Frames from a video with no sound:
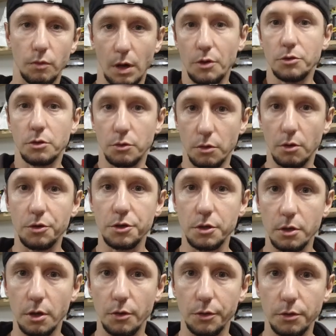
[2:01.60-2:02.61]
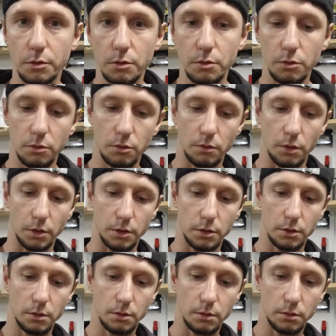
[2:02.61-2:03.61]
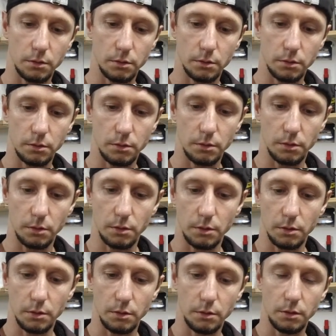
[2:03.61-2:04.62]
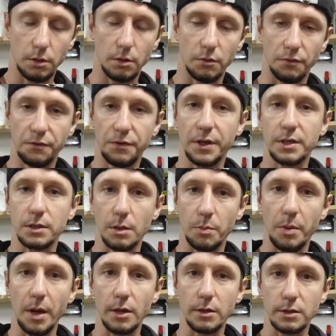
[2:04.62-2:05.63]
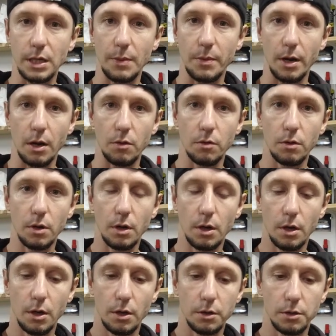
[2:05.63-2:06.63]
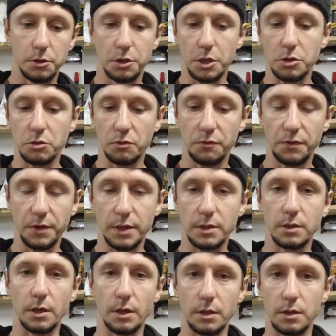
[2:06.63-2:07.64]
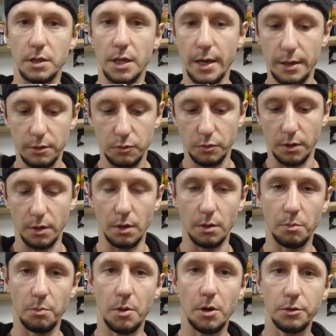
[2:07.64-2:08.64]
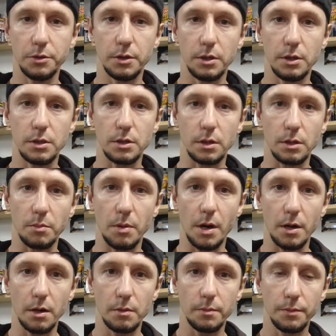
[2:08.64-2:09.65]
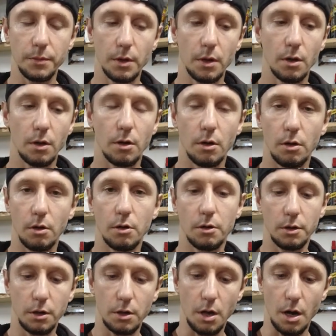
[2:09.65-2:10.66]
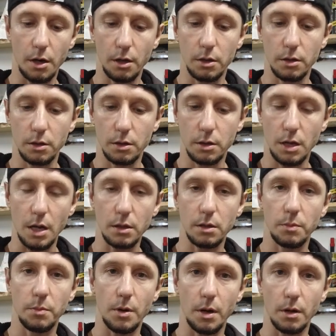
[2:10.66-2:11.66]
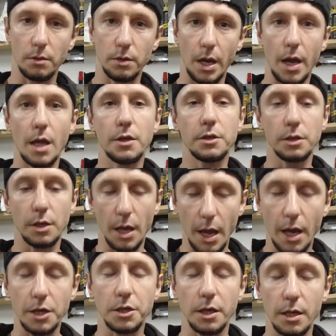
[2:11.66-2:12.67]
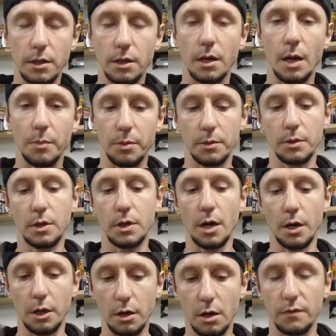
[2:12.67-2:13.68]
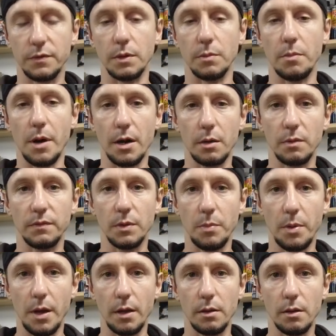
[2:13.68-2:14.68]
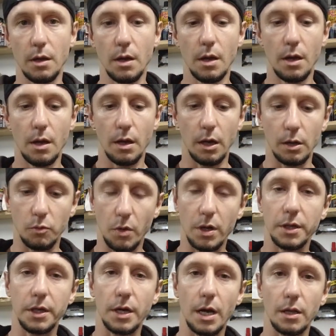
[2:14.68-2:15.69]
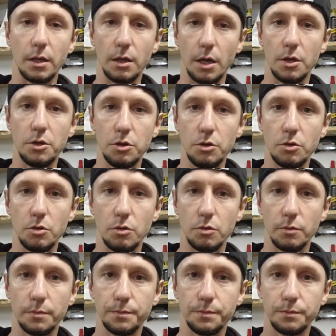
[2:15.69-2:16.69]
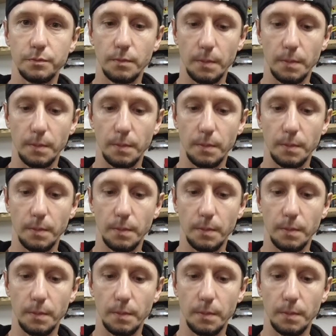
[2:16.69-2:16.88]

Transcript: what I was originally going to do was, you know, fix the pan somehow, just to fix the dent where the bolt is on the bottom, or I actually ended up cutting off the bottom of the pan and welding on a new